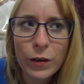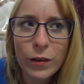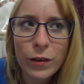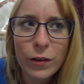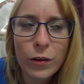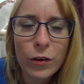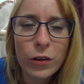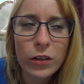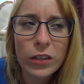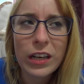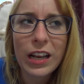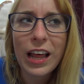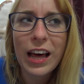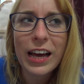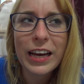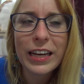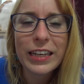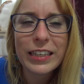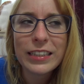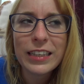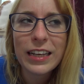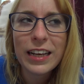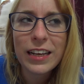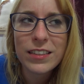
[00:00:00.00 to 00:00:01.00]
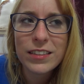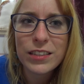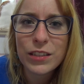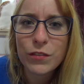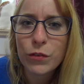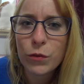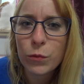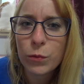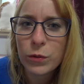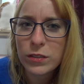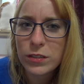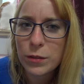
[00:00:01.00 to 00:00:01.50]
online as if
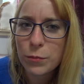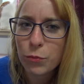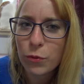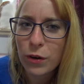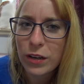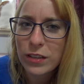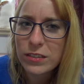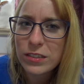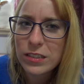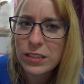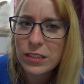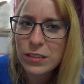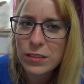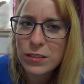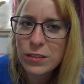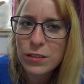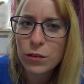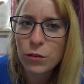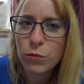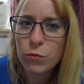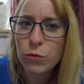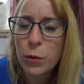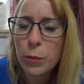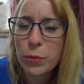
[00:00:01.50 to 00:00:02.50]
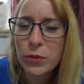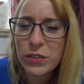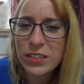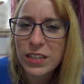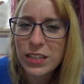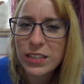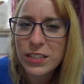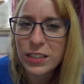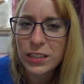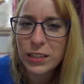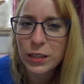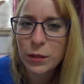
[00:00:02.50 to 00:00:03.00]
it was the president, so
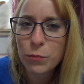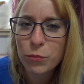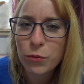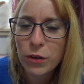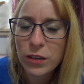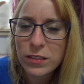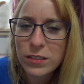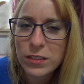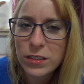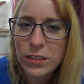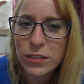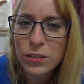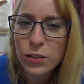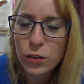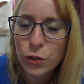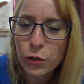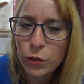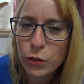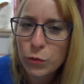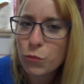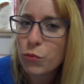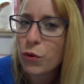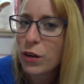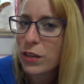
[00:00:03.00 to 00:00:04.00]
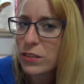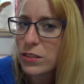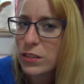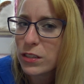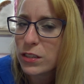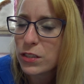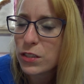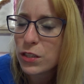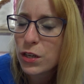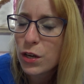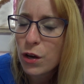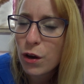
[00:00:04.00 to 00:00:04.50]
representing the president, the current
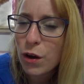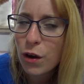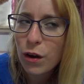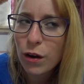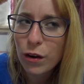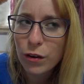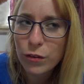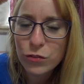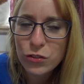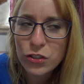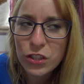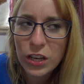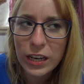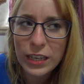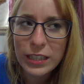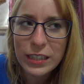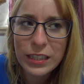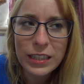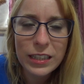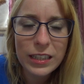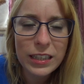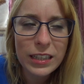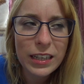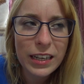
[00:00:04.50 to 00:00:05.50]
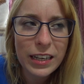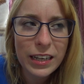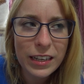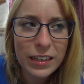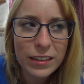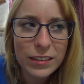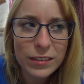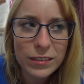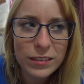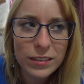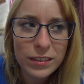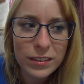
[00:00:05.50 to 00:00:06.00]
president of China,
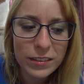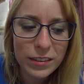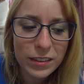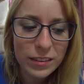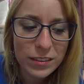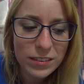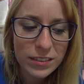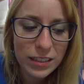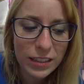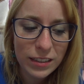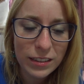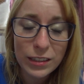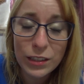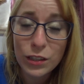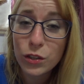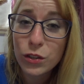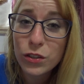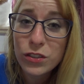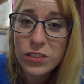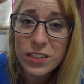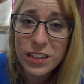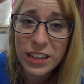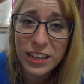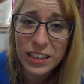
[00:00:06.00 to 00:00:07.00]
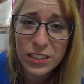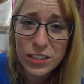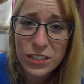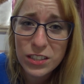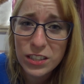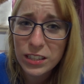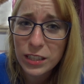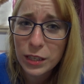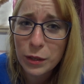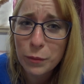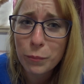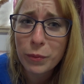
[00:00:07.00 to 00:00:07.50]
and they say that he looks like
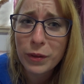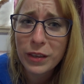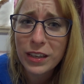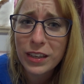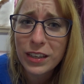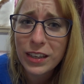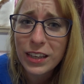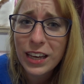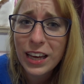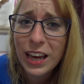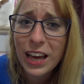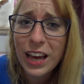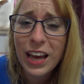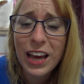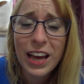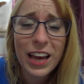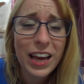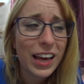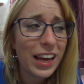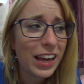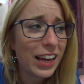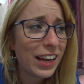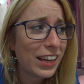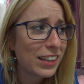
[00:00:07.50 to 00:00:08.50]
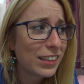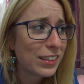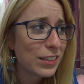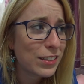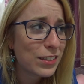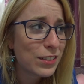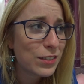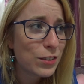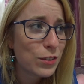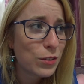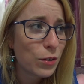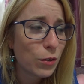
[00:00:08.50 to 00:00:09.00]
Xi Jinping, and
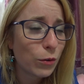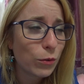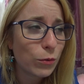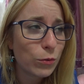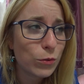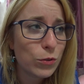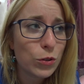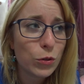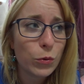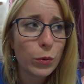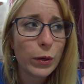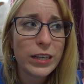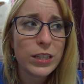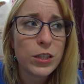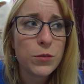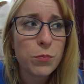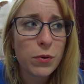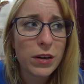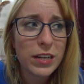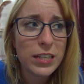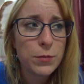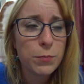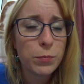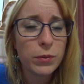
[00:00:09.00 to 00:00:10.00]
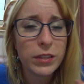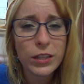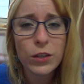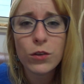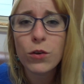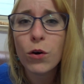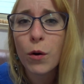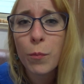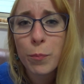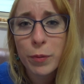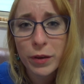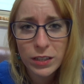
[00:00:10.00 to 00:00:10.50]
so to express
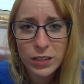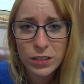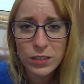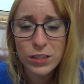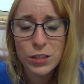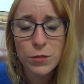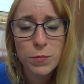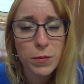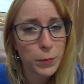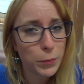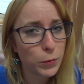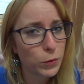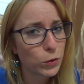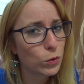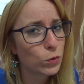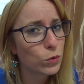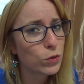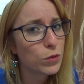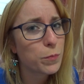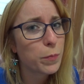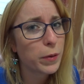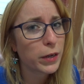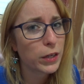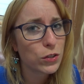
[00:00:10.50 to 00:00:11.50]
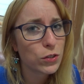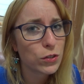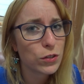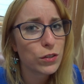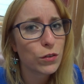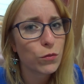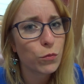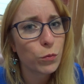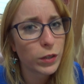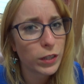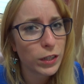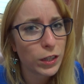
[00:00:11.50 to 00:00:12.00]
political opinions people use pictures
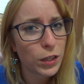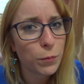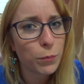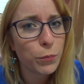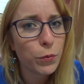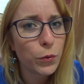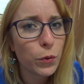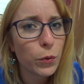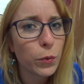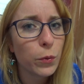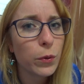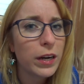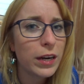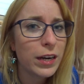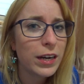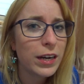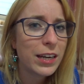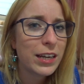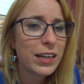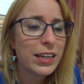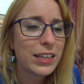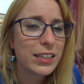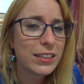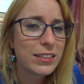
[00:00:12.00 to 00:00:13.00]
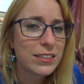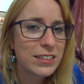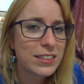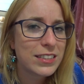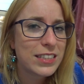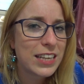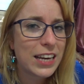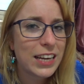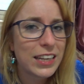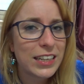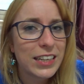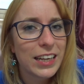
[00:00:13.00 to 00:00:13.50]
of Winnie the Pooh
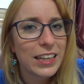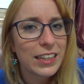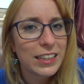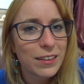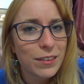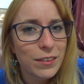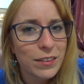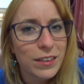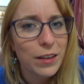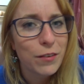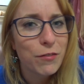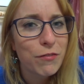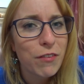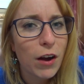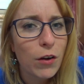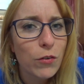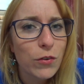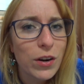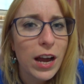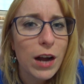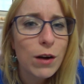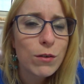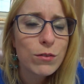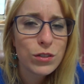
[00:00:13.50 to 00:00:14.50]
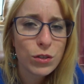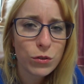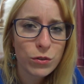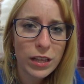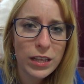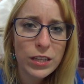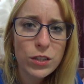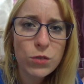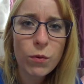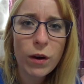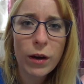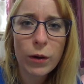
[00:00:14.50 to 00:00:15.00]
instead, and they found out, so
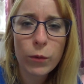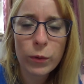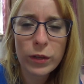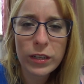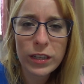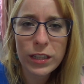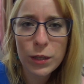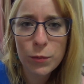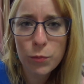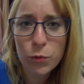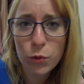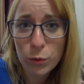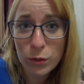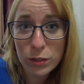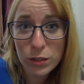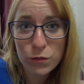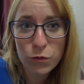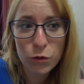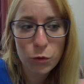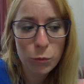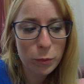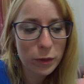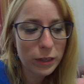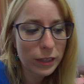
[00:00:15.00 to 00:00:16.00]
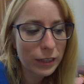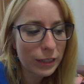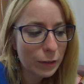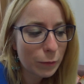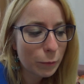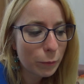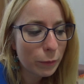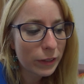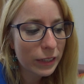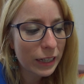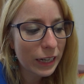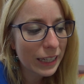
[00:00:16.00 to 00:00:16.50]
that's why Winnie the Pooh is forbidden,
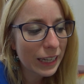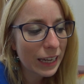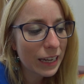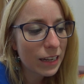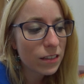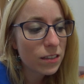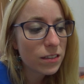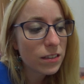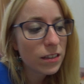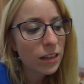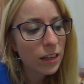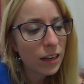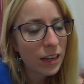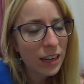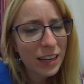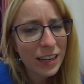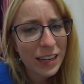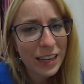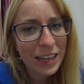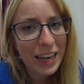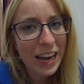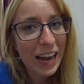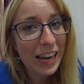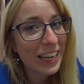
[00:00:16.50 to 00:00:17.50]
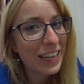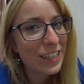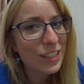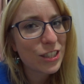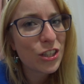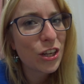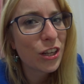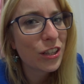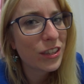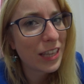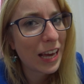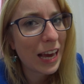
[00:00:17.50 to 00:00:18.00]
but I guess
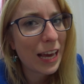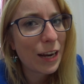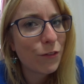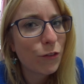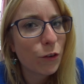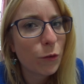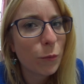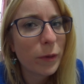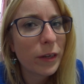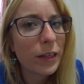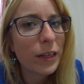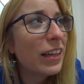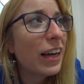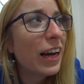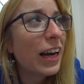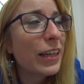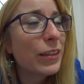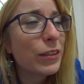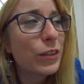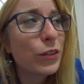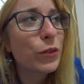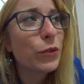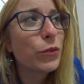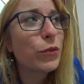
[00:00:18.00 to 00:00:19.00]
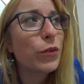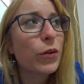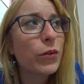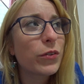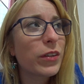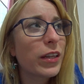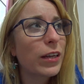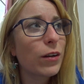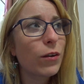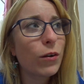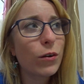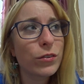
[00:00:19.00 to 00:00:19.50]
not that forbidden. I do know
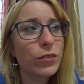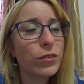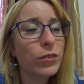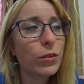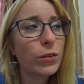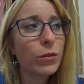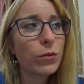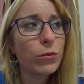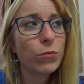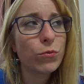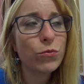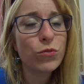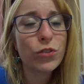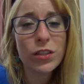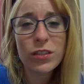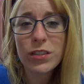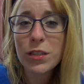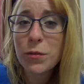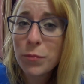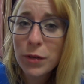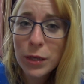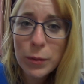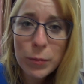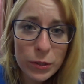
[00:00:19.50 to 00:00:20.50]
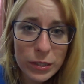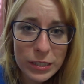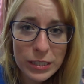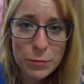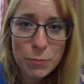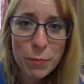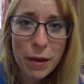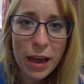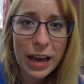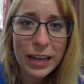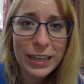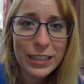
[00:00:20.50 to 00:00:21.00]
that also Justin Bieber is
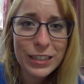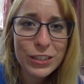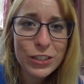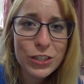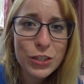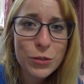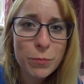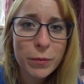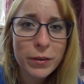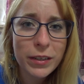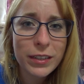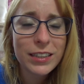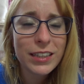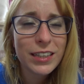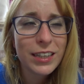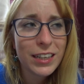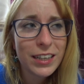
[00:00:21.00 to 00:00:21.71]
banished, but